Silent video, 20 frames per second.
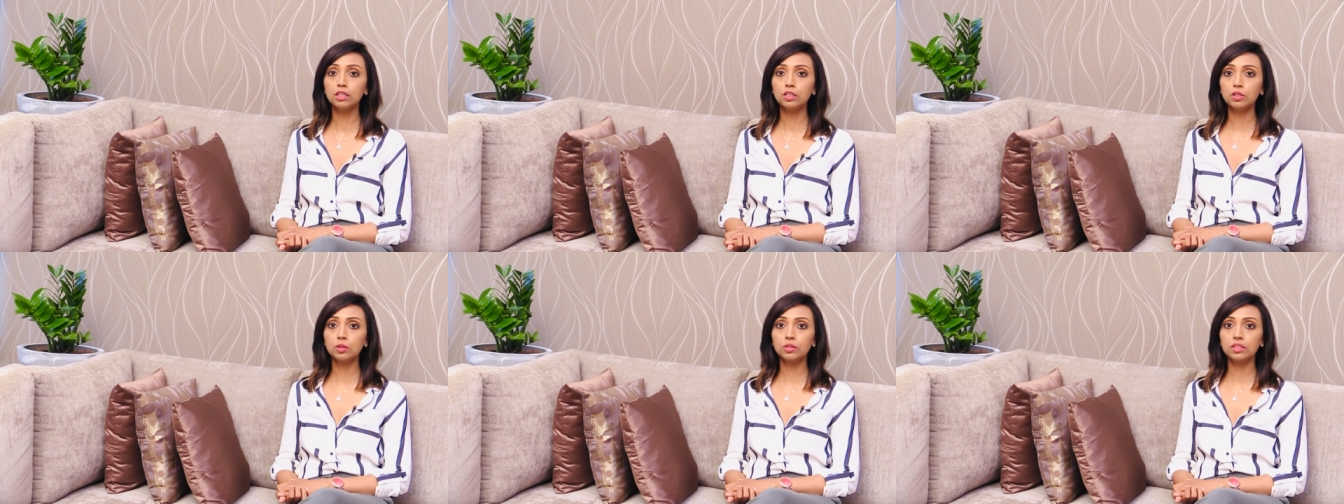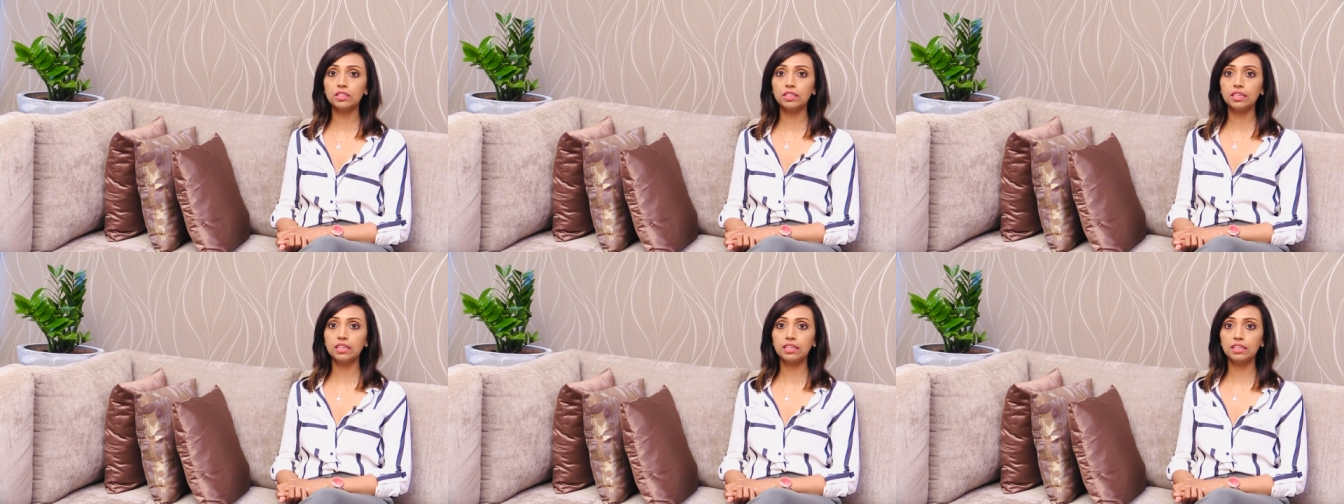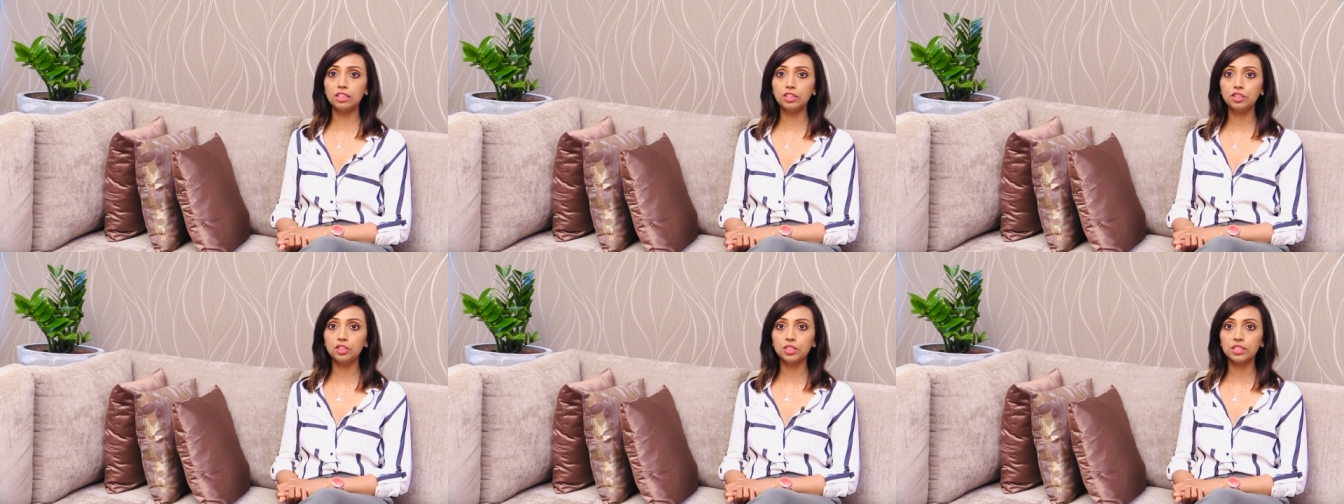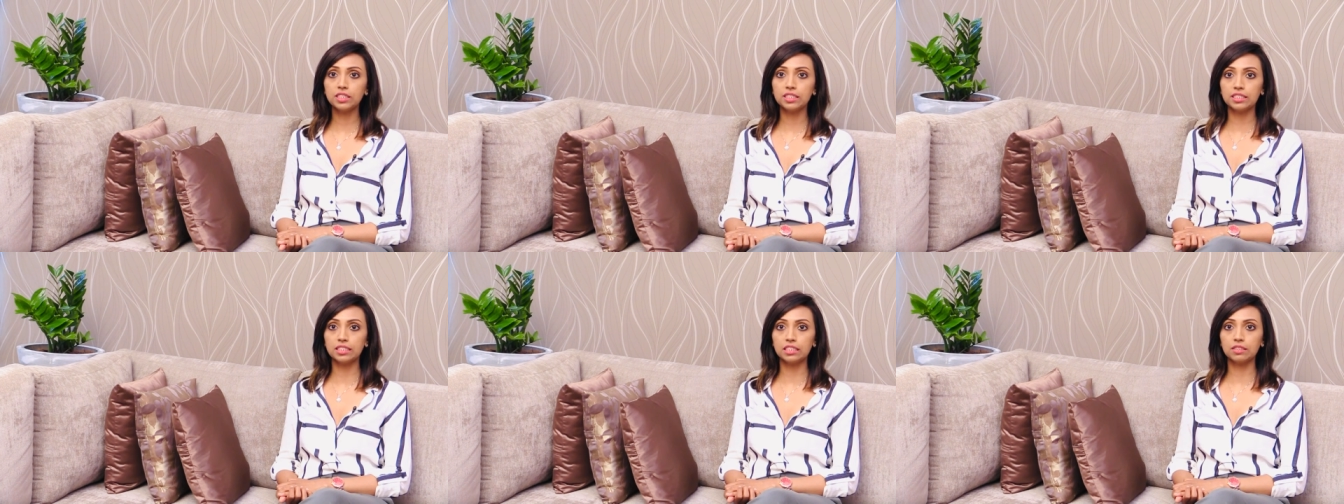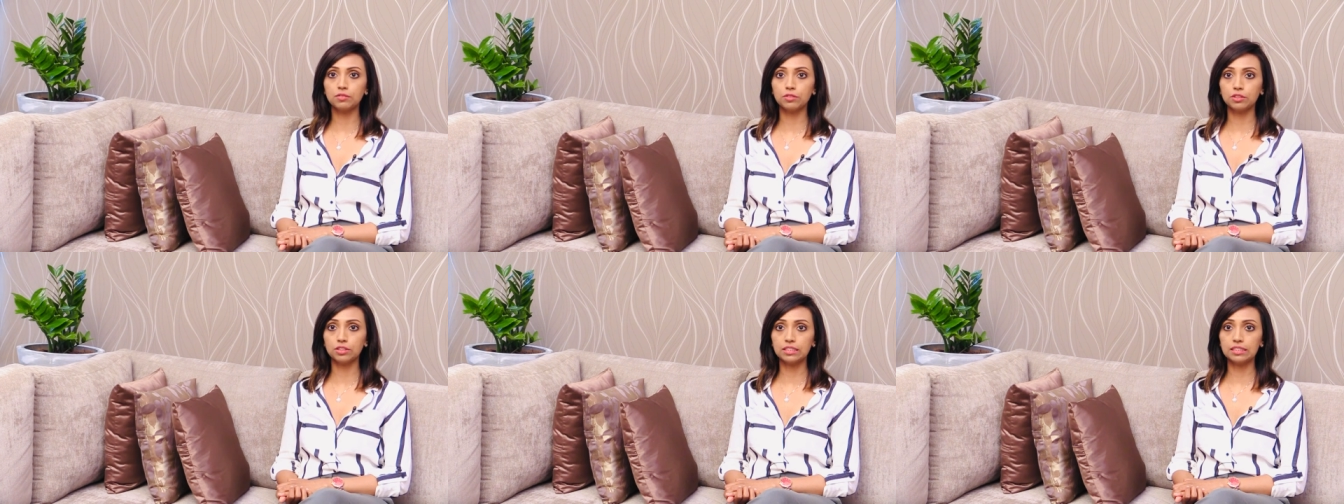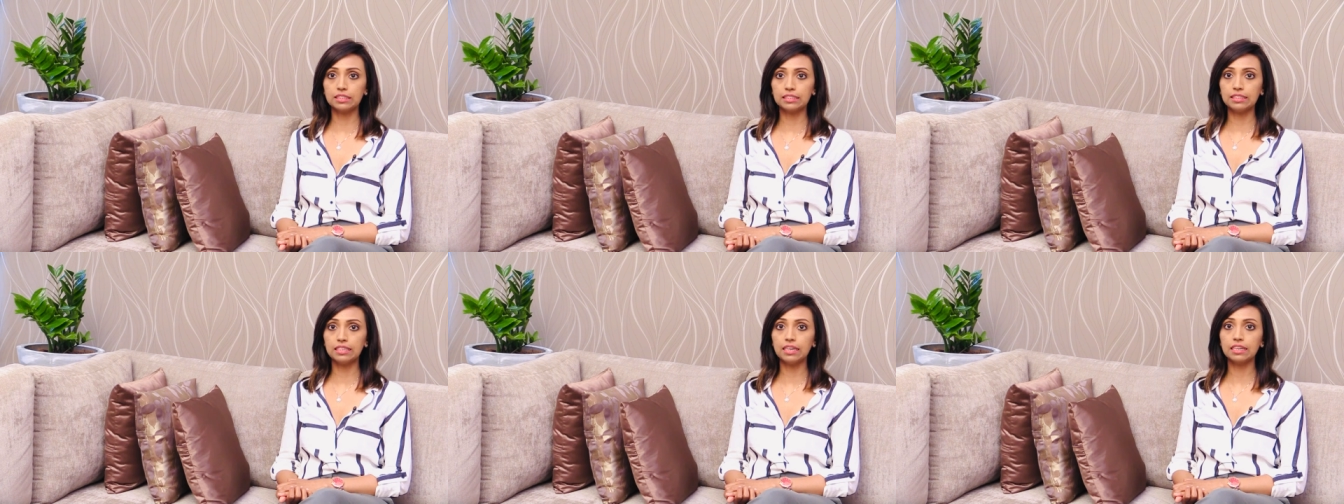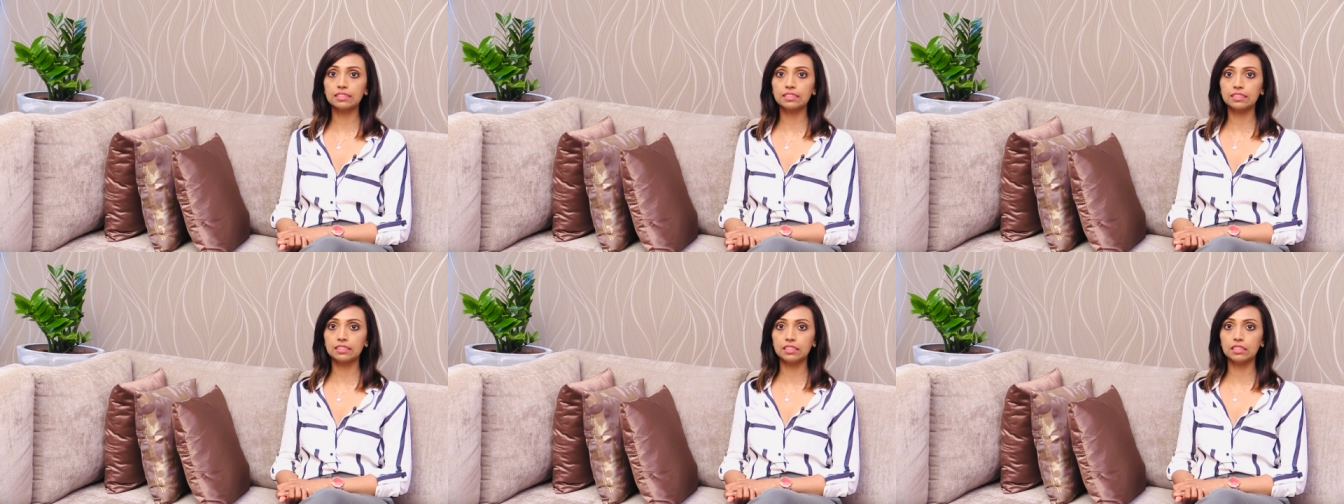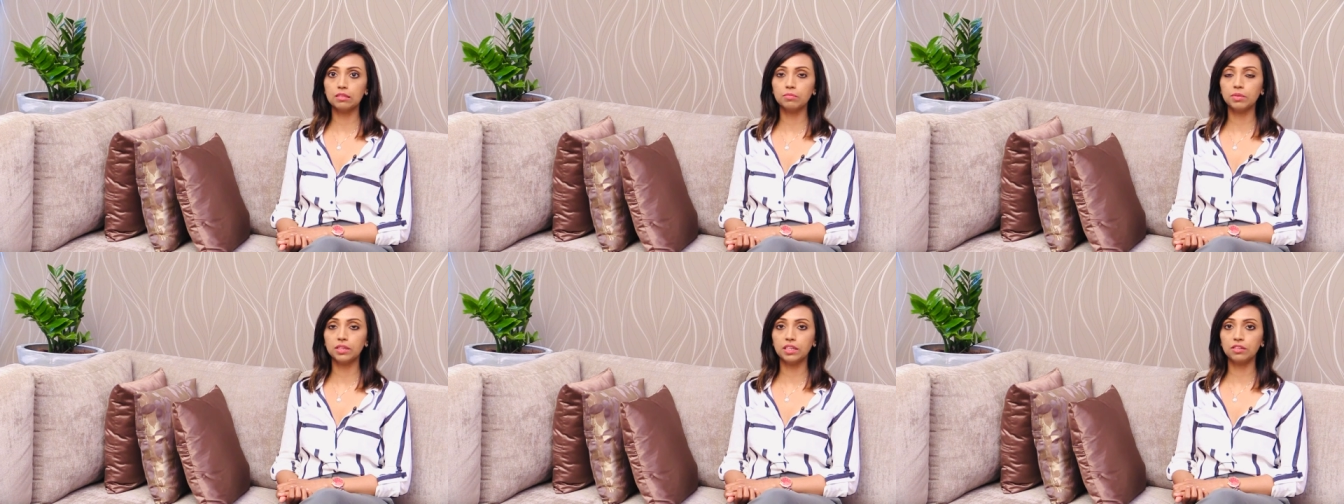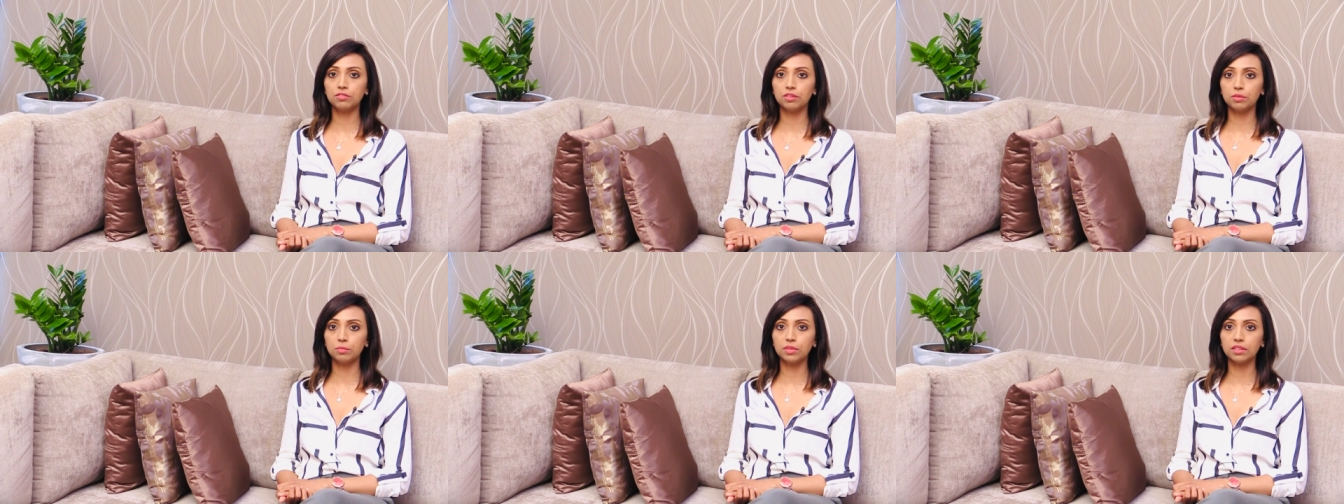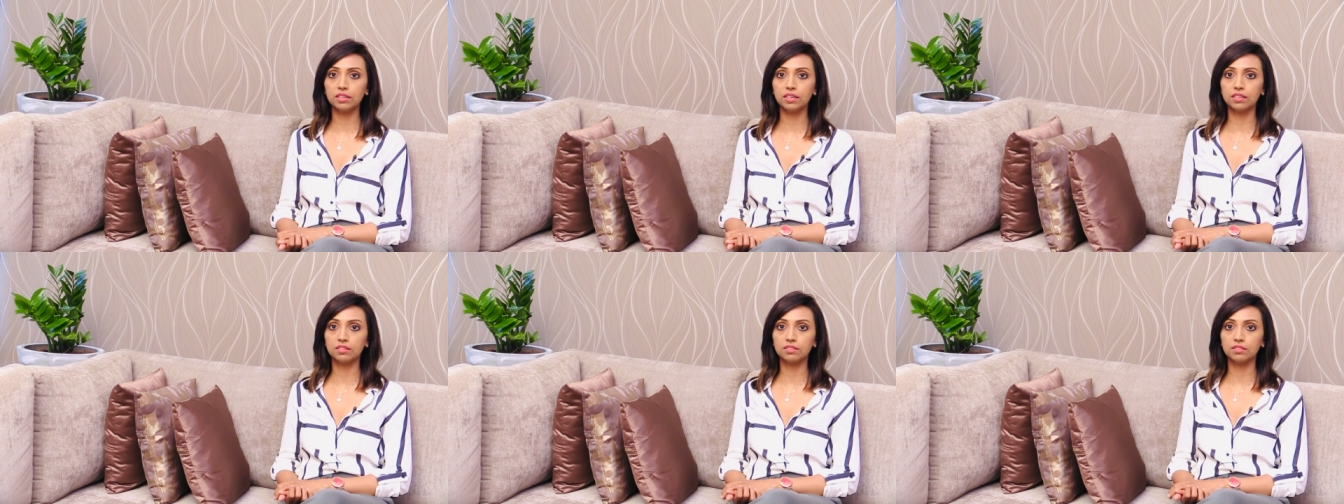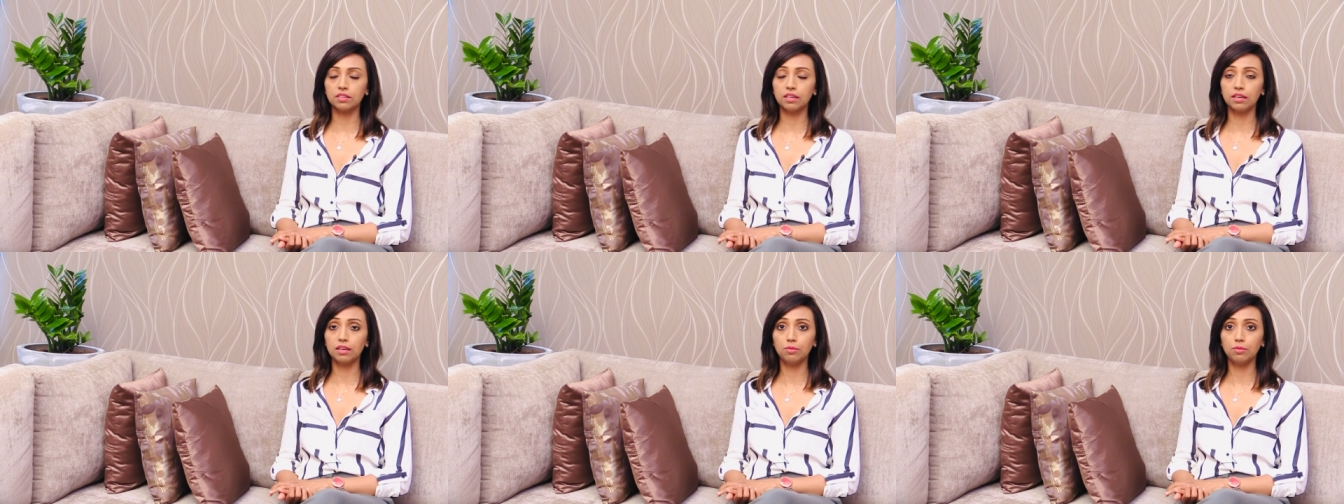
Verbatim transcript: took the initiative to conduct the CPD webinars